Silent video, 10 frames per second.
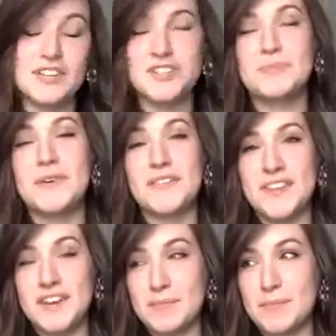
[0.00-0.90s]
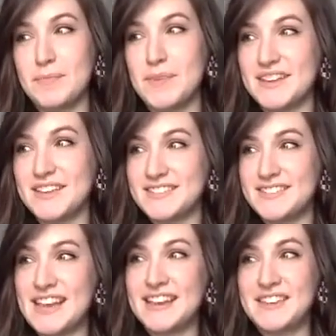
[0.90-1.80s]
glad you brought that up because
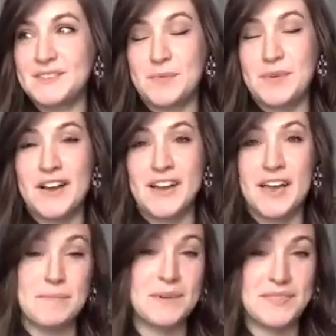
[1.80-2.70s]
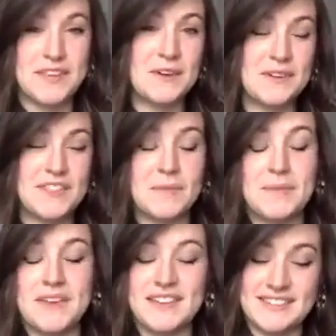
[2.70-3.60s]
that is why I put the note in there,
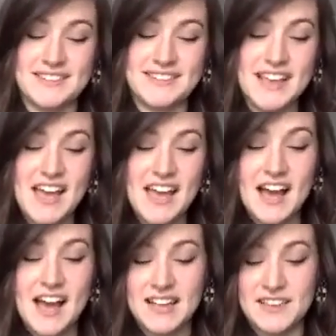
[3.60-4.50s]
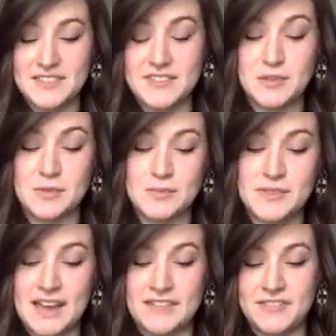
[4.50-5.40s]
because I assumed
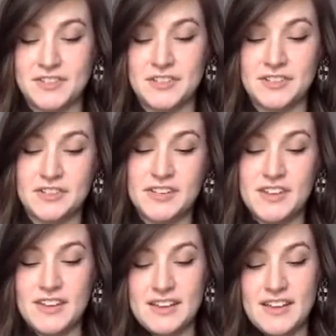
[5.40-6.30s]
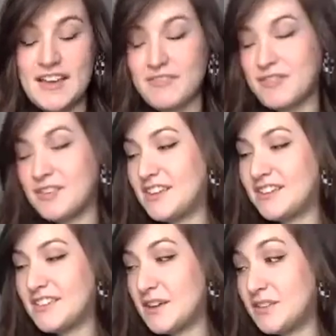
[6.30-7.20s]
after everything
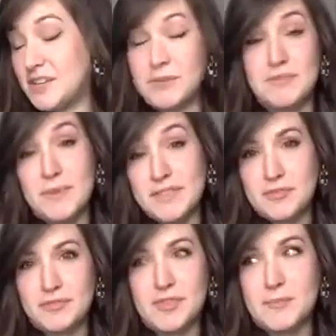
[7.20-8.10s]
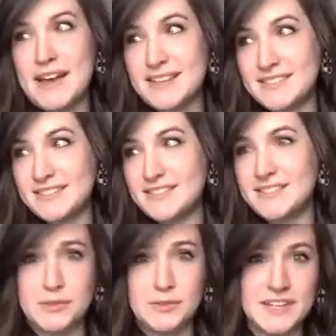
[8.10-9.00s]
that, we've been through for the past
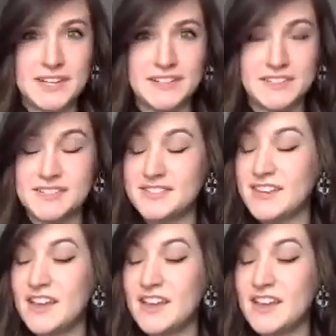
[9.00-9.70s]
2 years,